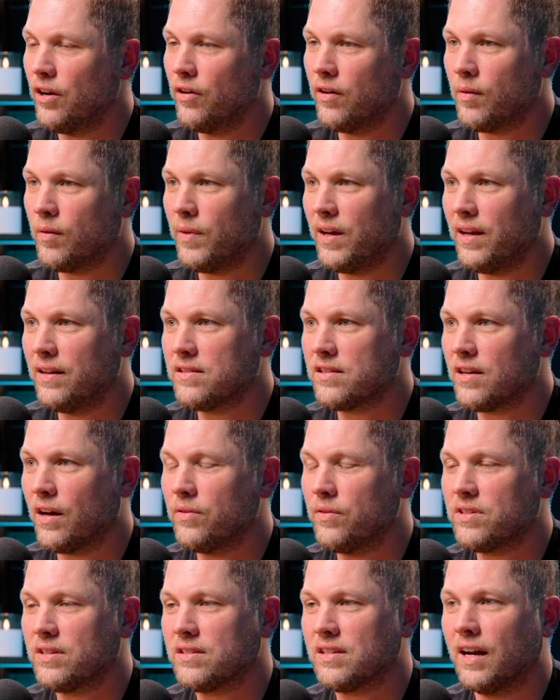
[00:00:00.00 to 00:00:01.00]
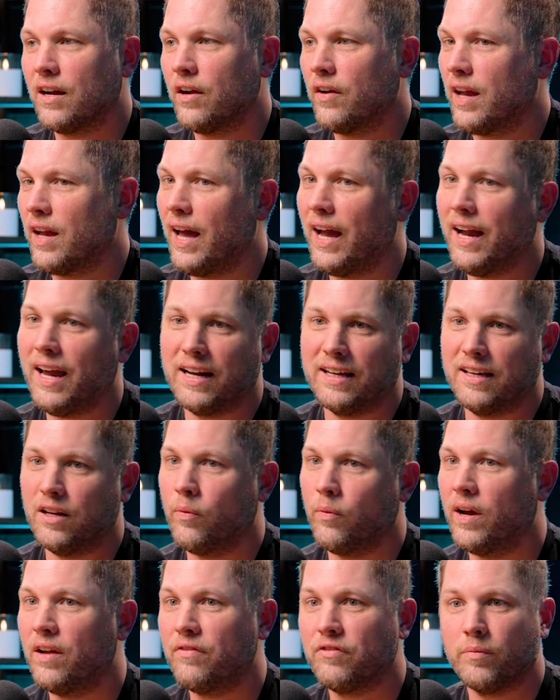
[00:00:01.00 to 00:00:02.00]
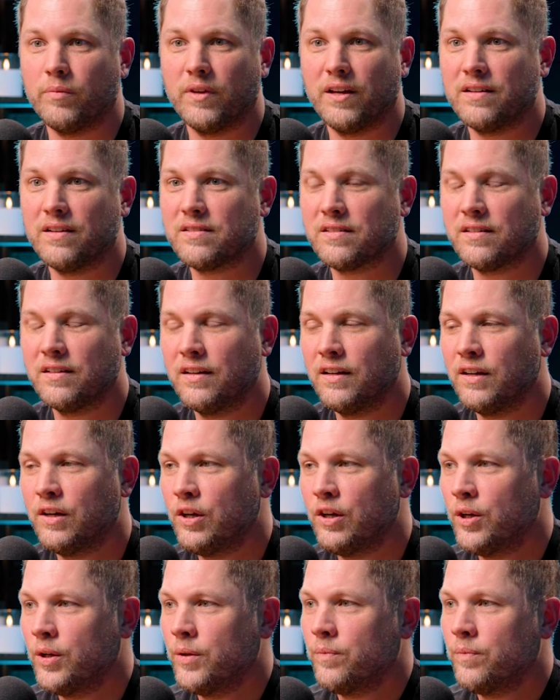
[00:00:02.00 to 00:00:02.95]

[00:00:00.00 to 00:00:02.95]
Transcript: You know what I mean? So I was just like, okay, I got to get away from this. Yeah.